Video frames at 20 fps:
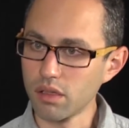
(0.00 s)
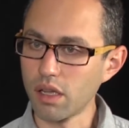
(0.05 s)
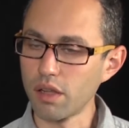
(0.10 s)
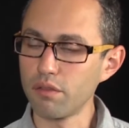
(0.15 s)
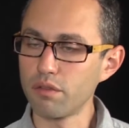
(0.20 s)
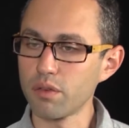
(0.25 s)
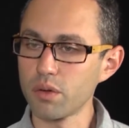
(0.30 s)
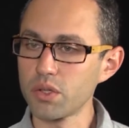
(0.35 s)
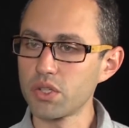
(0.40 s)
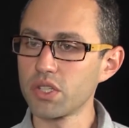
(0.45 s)

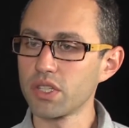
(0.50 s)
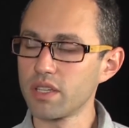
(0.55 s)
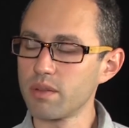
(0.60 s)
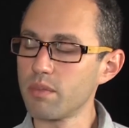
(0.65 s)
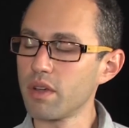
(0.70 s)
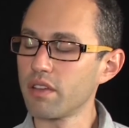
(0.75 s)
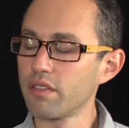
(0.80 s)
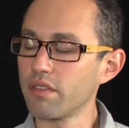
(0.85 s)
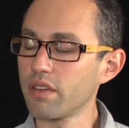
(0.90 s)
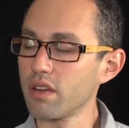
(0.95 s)
Unfortunately,
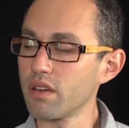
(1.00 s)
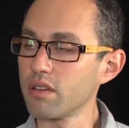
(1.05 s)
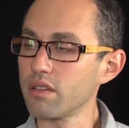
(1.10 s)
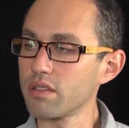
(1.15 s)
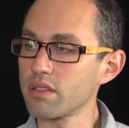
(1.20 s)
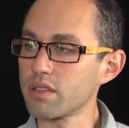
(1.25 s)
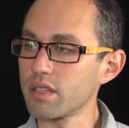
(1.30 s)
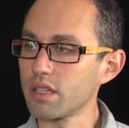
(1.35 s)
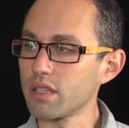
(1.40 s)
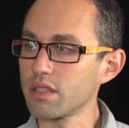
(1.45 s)
my fear
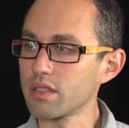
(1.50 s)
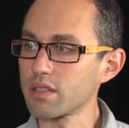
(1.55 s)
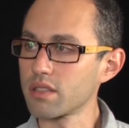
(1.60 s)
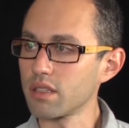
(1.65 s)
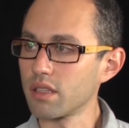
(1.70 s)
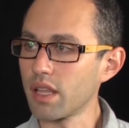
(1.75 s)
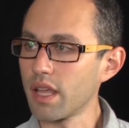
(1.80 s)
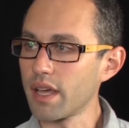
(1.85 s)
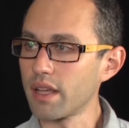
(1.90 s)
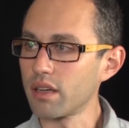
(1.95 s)
is that it's
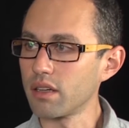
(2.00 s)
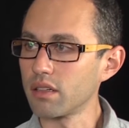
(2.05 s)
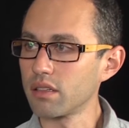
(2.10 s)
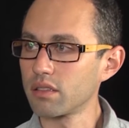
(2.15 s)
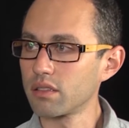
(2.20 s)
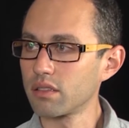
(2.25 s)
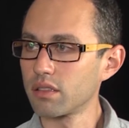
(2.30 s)
the latter.